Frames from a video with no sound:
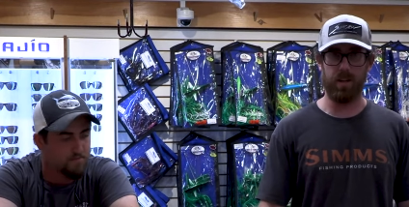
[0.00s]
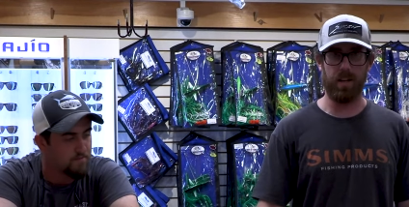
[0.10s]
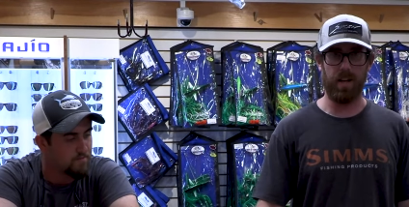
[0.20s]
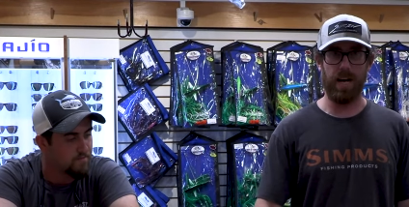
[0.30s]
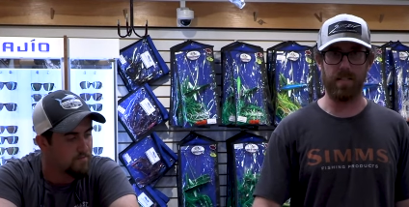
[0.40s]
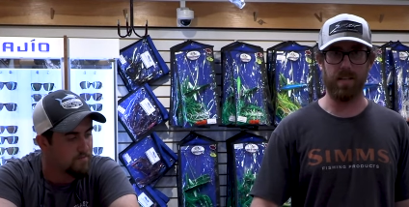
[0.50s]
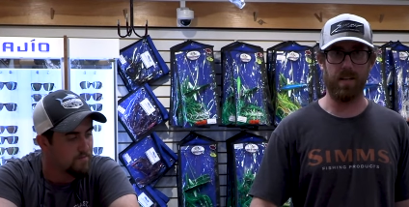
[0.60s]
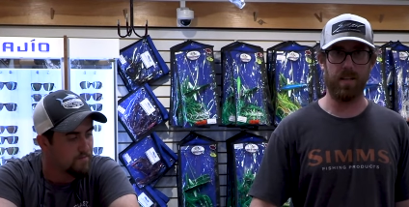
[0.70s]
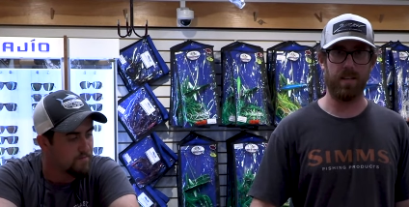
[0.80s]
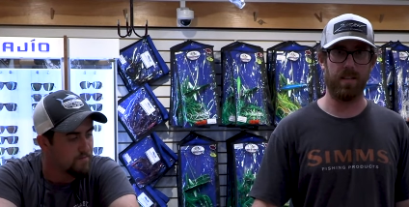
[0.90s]
Speaker 1: with a
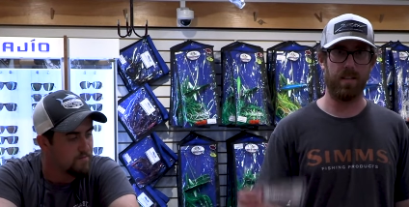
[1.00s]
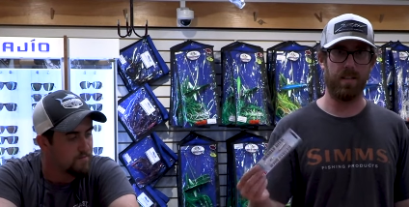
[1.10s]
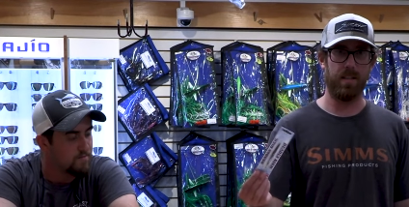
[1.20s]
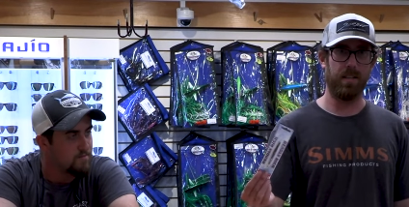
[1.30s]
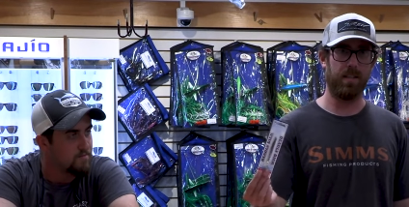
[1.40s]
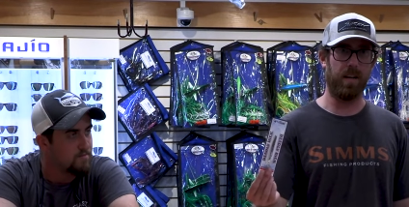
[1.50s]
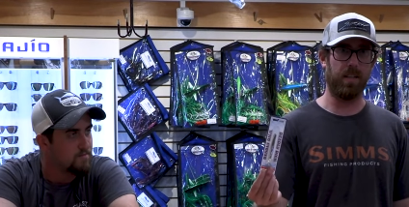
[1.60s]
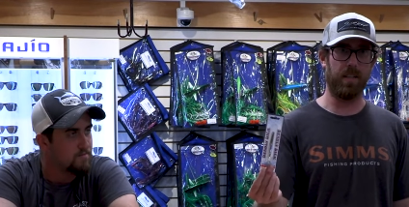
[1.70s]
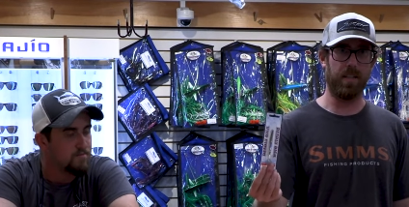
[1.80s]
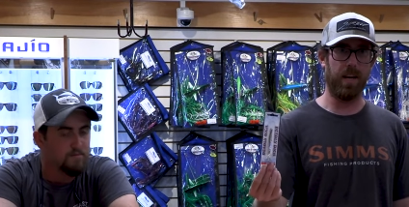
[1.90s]
classic,
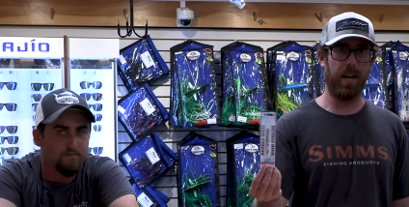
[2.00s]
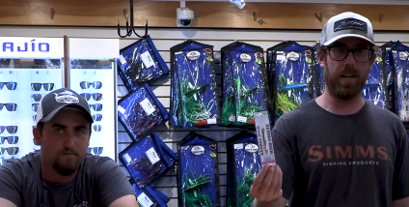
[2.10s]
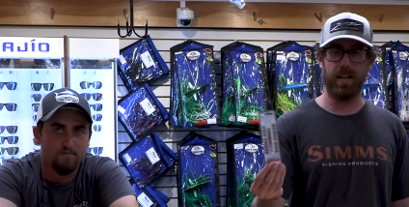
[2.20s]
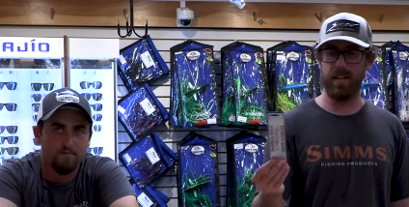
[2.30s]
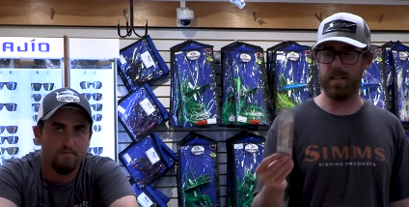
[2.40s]
Deadly Dick.